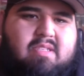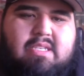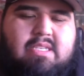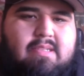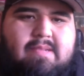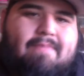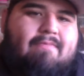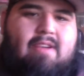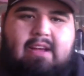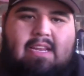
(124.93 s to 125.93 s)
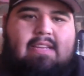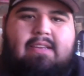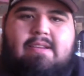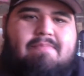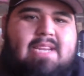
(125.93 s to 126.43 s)
She's just fun,
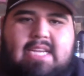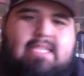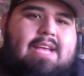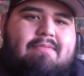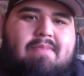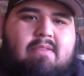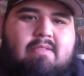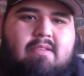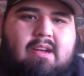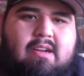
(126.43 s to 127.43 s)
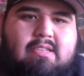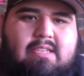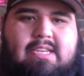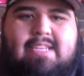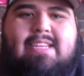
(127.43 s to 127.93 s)
and it'd be nice to have a beer with her,
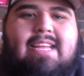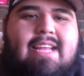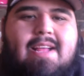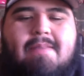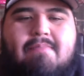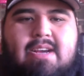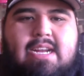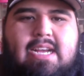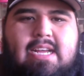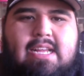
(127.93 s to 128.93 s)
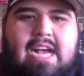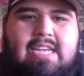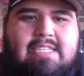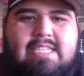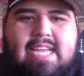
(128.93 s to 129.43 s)
honestly. But
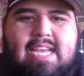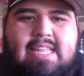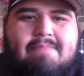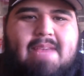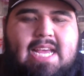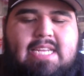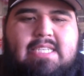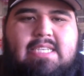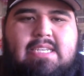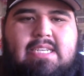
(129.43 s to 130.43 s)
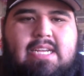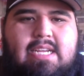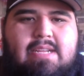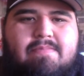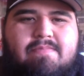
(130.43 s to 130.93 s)
Isley Daly, man, she's
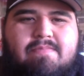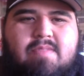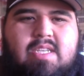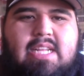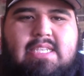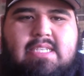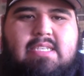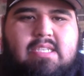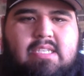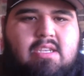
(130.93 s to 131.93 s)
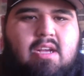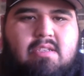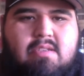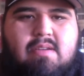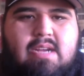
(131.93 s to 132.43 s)

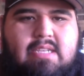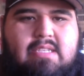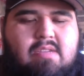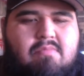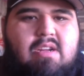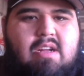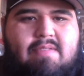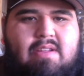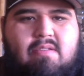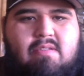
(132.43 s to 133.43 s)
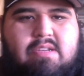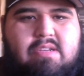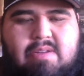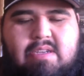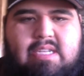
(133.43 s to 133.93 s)
also kind of somewhat of a loner
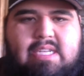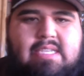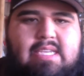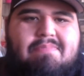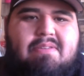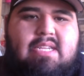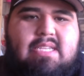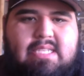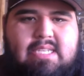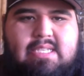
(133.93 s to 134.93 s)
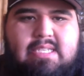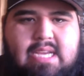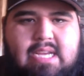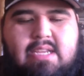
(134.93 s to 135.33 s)
as well. She likes to keep her distance.